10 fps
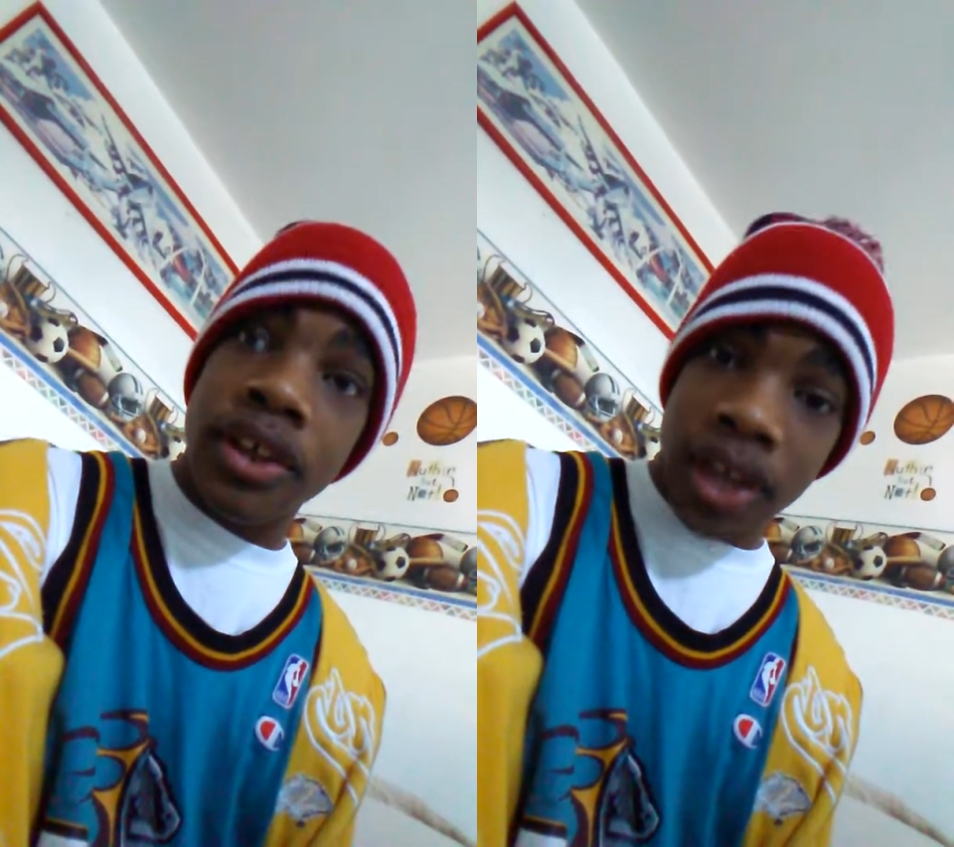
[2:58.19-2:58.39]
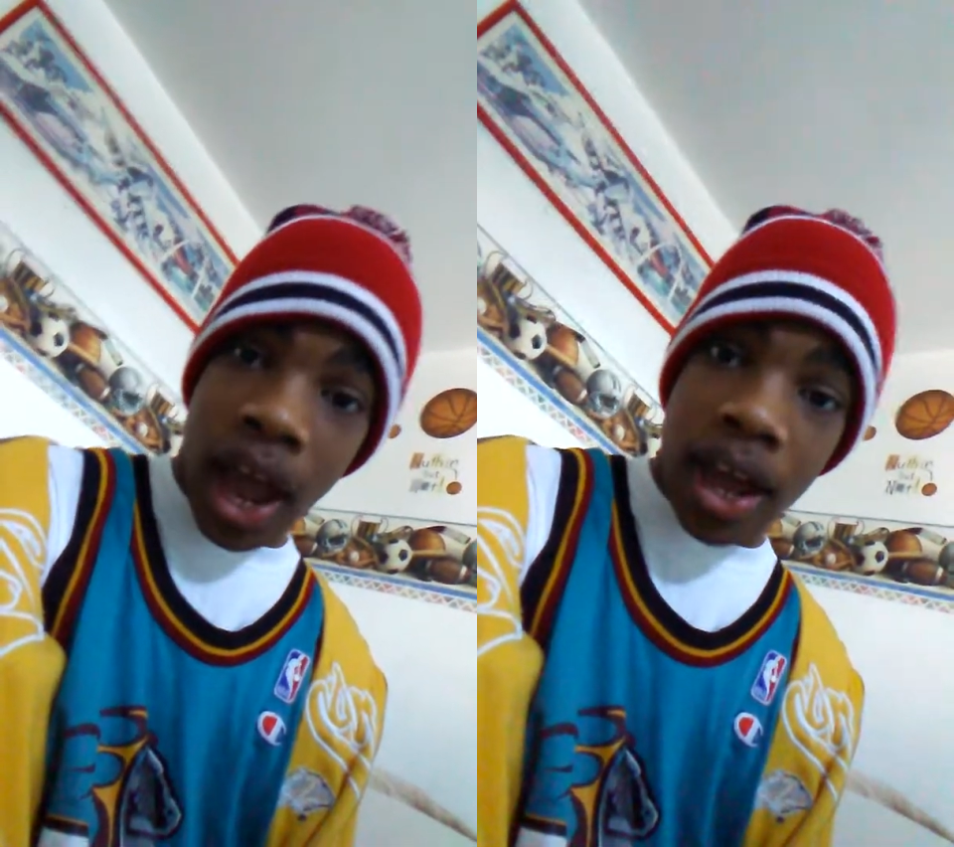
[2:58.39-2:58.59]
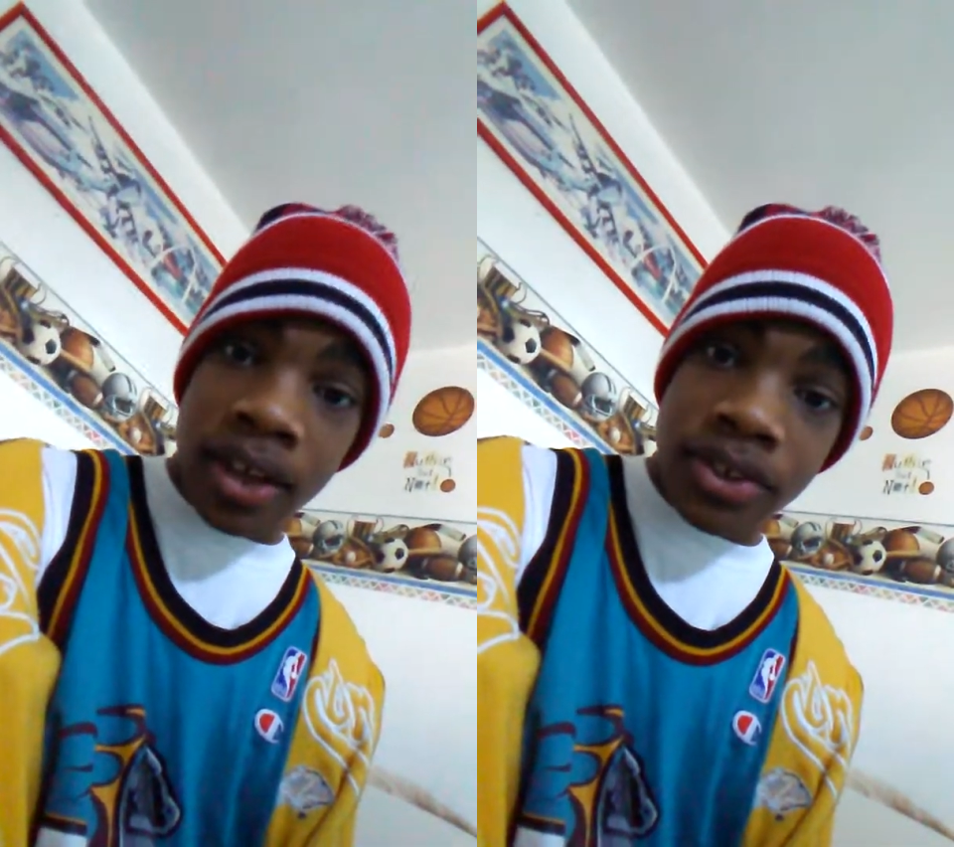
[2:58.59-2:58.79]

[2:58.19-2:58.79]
yeah.